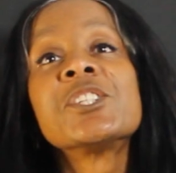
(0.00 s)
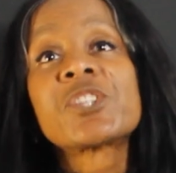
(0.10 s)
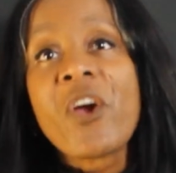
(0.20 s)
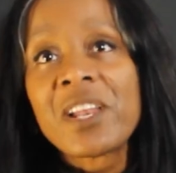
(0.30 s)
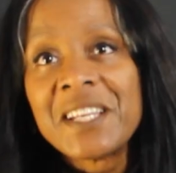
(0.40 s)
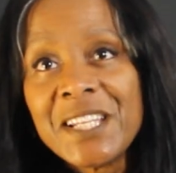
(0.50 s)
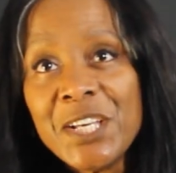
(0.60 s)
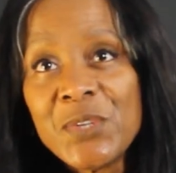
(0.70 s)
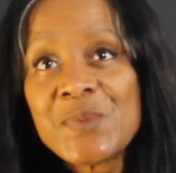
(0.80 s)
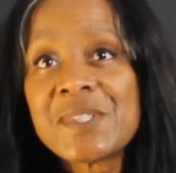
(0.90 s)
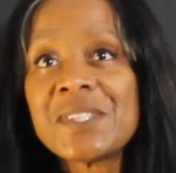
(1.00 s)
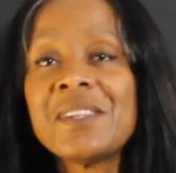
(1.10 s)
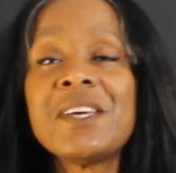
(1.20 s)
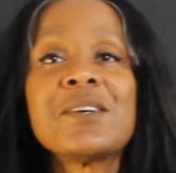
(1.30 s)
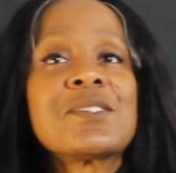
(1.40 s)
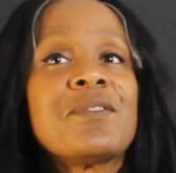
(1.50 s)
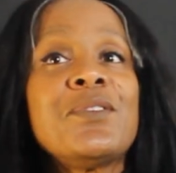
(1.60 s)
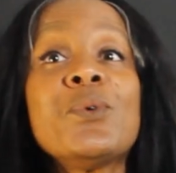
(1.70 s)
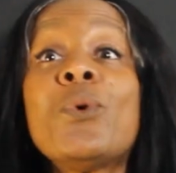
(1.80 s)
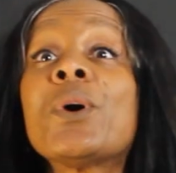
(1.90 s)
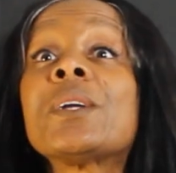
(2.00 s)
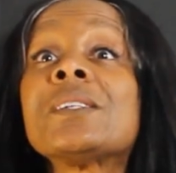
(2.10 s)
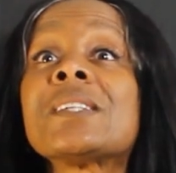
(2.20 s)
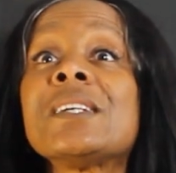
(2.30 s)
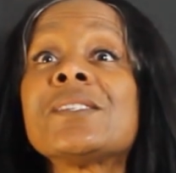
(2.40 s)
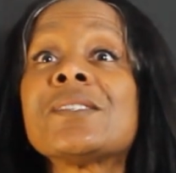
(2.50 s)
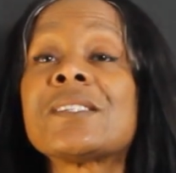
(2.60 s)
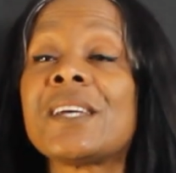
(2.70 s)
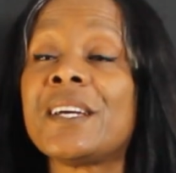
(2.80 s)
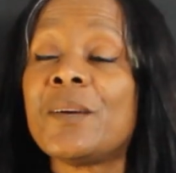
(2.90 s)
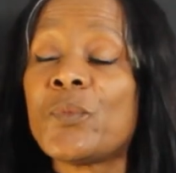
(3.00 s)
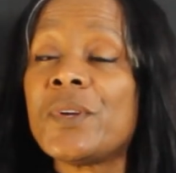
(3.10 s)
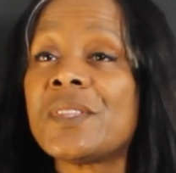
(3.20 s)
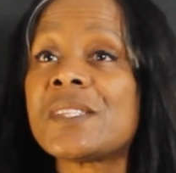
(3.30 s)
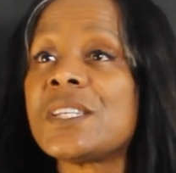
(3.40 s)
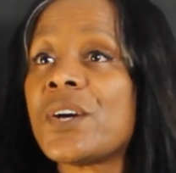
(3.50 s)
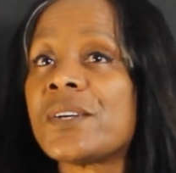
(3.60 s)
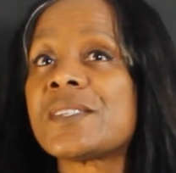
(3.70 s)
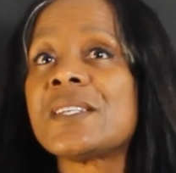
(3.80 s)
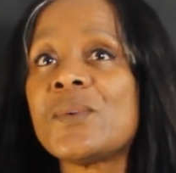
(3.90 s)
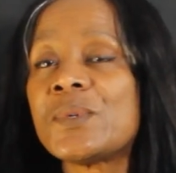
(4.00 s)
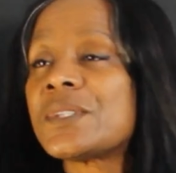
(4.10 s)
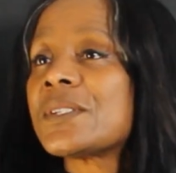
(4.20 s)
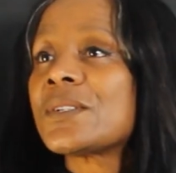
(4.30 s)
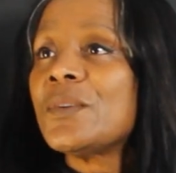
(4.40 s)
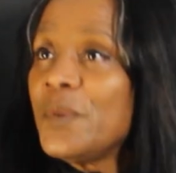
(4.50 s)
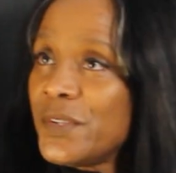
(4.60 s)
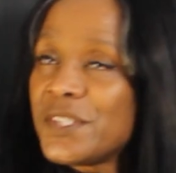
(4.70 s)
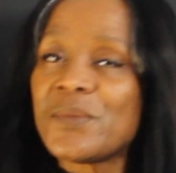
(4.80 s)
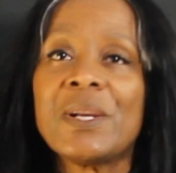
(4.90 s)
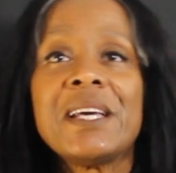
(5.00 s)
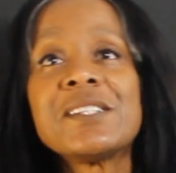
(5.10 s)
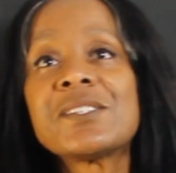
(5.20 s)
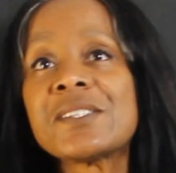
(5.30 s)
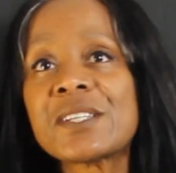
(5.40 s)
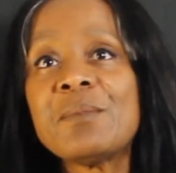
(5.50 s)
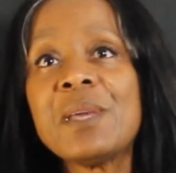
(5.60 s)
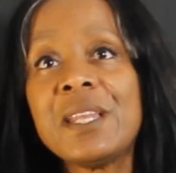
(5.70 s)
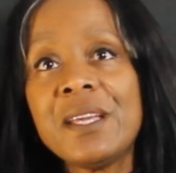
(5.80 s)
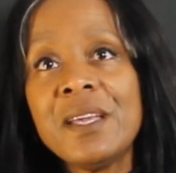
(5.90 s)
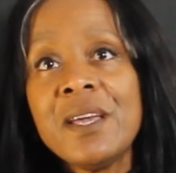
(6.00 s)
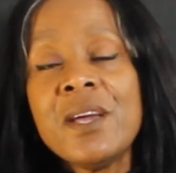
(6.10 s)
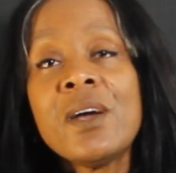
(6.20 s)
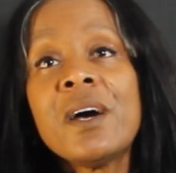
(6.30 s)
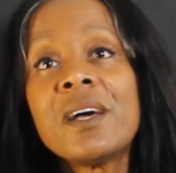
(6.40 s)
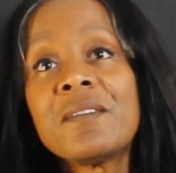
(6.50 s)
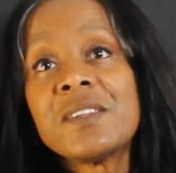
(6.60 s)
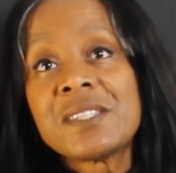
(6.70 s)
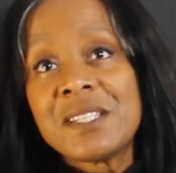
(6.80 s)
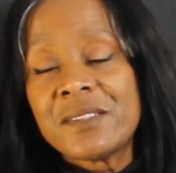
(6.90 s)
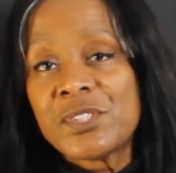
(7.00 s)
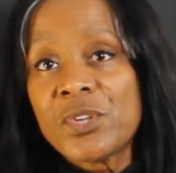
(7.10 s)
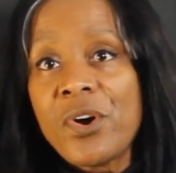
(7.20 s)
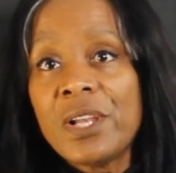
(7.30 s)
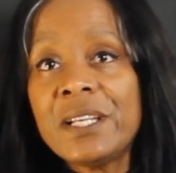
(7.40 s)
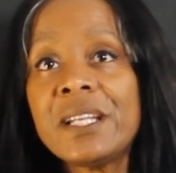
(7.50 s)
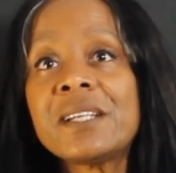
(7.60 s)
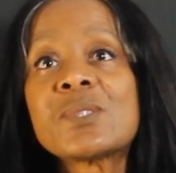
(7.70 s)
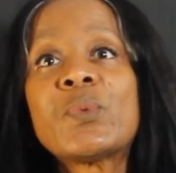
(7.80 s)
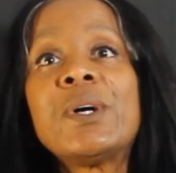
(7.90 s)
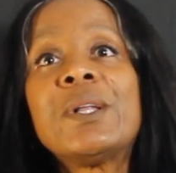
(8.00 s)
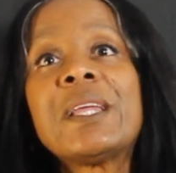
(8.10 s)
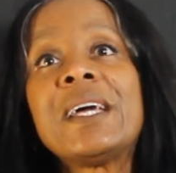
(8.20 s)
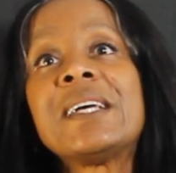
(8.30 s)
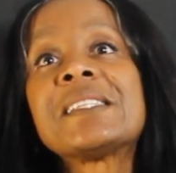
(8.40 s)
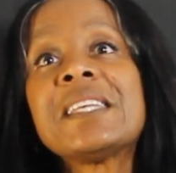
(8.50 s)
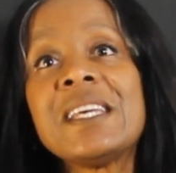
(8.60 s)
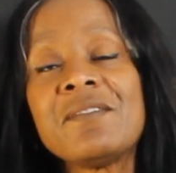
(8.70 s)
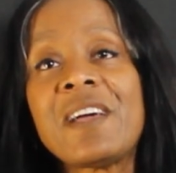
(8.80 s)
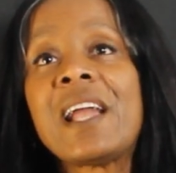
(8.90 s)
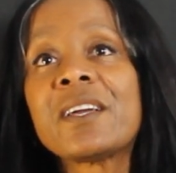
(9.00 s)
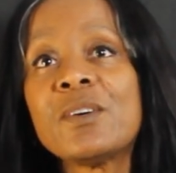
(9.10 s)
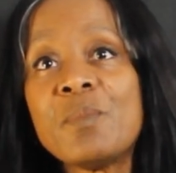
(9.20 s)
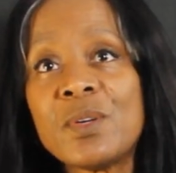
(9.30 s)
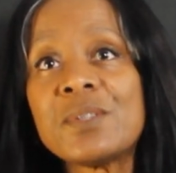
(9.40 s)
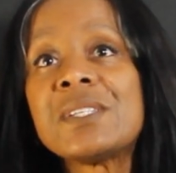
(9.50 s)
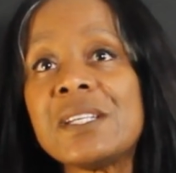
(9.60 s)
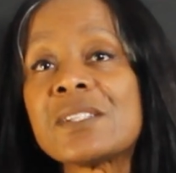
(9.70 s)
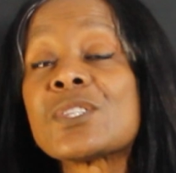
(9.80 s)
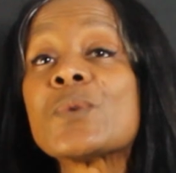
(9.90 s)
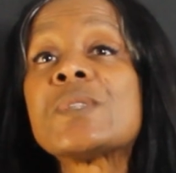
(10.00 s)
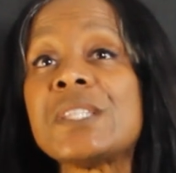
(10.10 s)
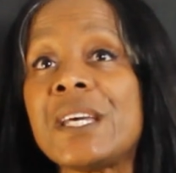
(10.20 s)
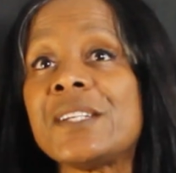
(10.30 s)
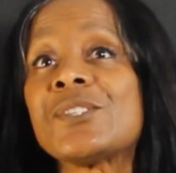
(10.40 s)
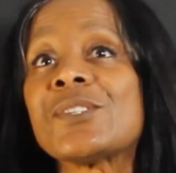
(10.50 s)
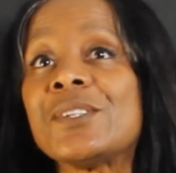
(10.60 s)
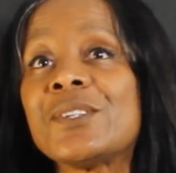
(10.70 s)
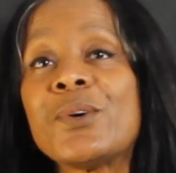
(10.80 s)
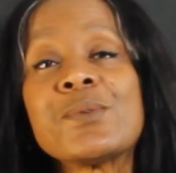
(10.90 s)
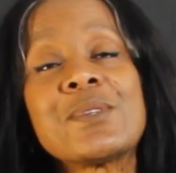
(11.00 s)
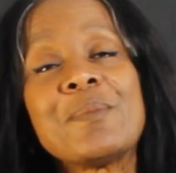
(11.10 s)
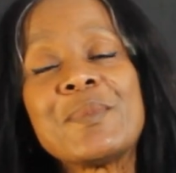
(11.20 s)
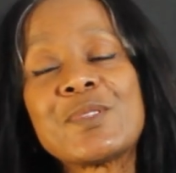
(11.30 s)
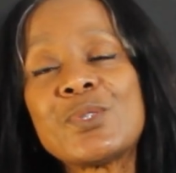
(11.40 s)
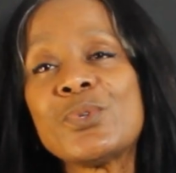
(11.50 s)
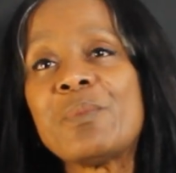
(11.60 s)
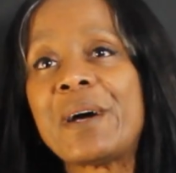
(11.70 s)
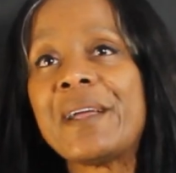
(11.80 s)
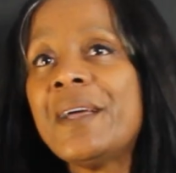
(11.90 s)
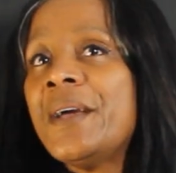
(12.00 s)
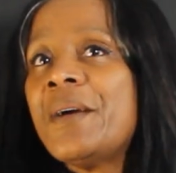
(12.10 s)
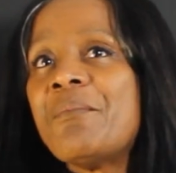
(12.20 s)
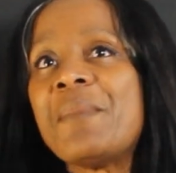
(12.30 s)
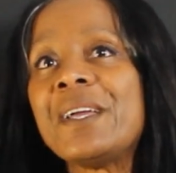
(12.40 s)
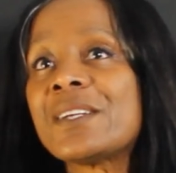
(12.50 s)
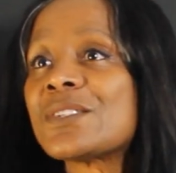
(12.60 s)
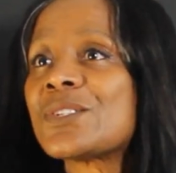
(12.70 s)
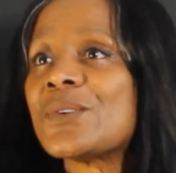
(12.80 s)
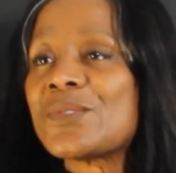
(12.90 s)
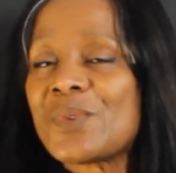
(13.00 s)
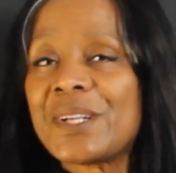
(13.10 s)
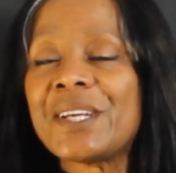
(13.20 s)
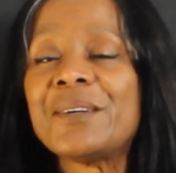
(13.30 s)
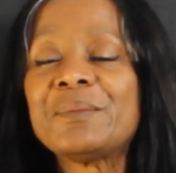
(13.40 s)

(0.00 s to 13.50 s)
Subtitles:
Charlene Henderson. There's a few organizations. I am with the CRC, which is the Community Relations Committee of the City of Charlotte, as well as Hidden Valley Community Association. Those are two of my main concerns right now.